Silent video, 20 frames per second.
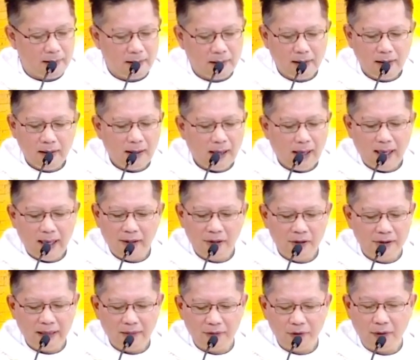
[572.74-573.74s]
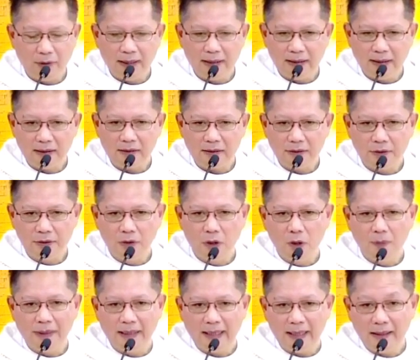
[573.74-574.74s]
I don't have to
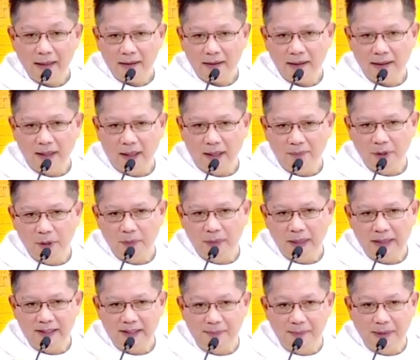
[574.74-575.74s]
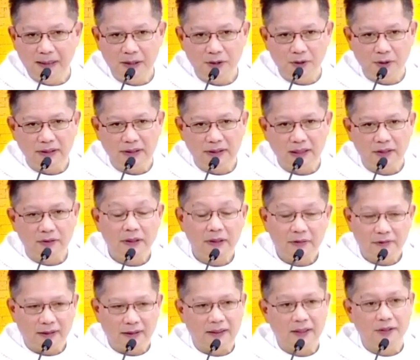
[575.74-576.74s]
open anything up to my spiritual director. In
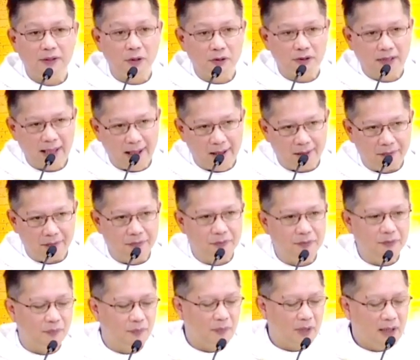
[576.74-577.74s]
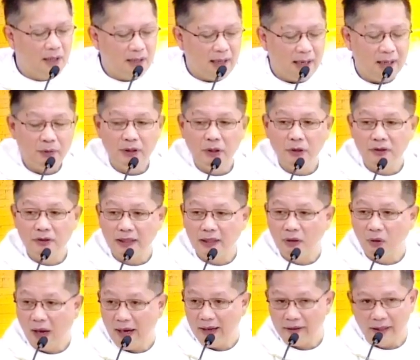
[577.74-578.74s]
fact, I don't have. And we don't
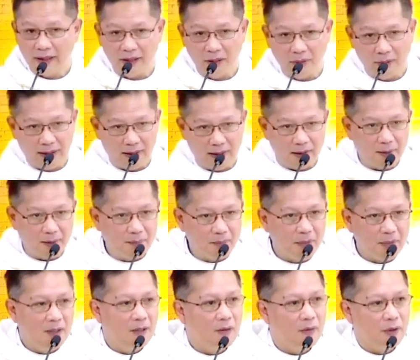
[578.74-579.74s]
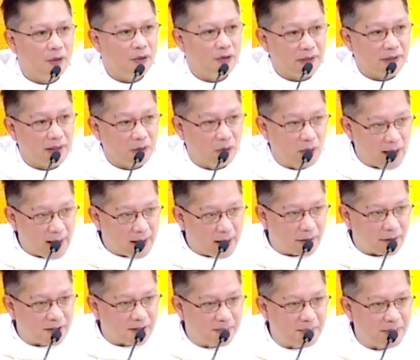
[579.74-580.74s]
require anyway. We don't require
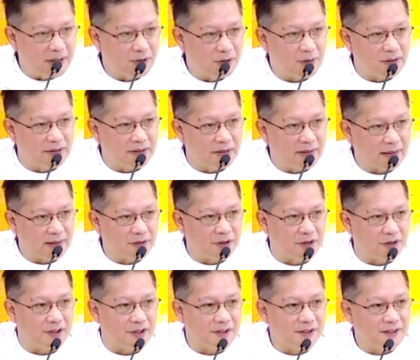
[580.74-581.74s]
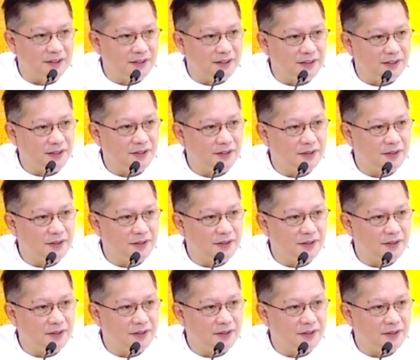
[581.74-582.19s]
spiritual directors